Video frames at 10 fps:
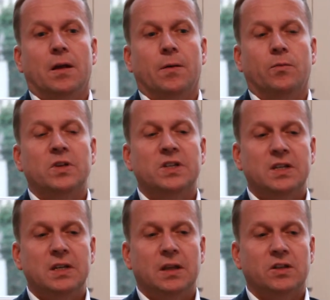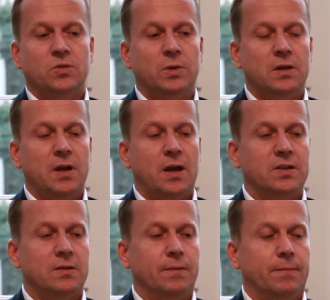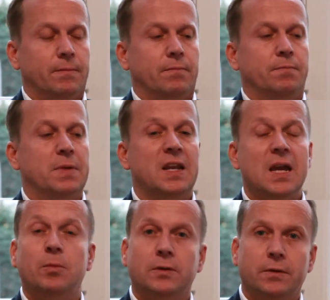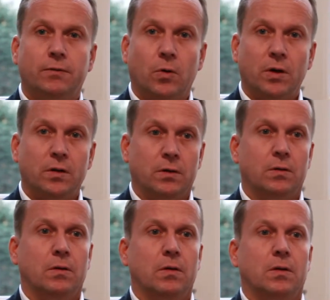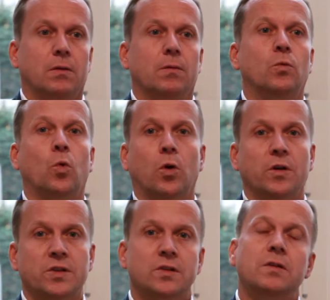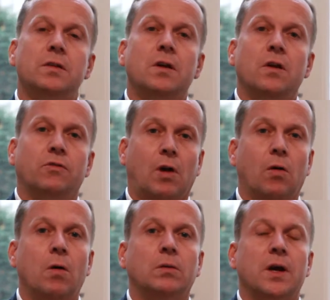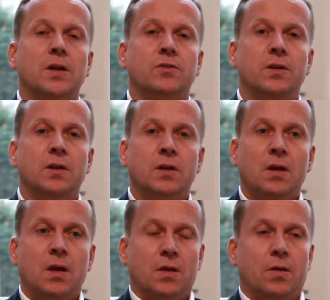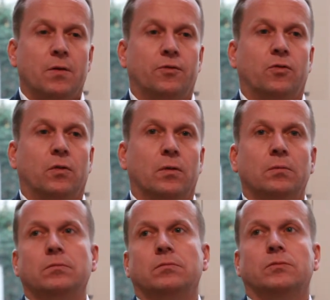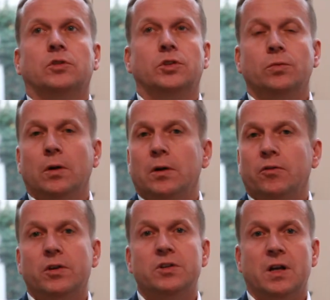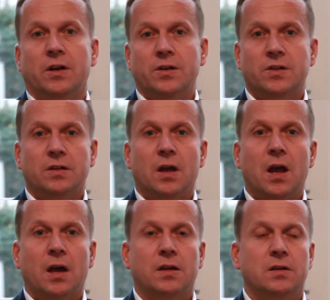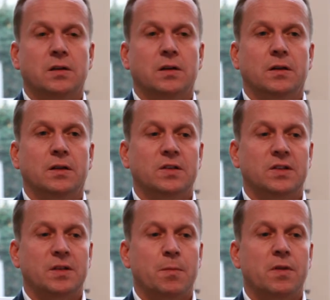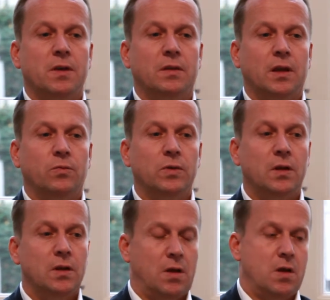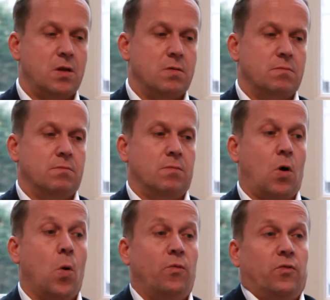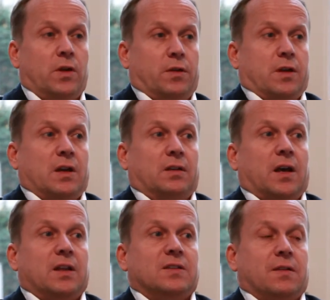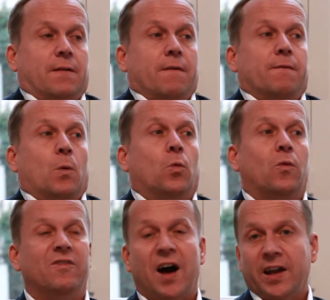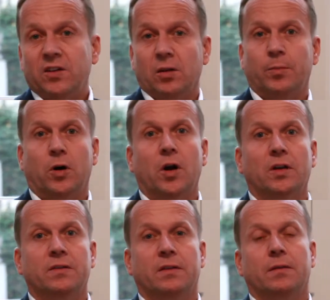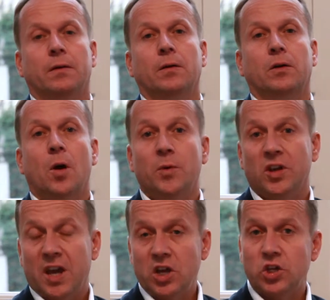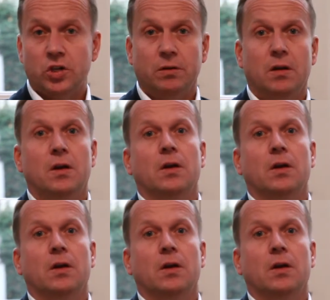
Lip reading: We see that Sweden has been able to avoid wars for our own country for 200 years. And this is something that we hopefully think that is a vital part, communication.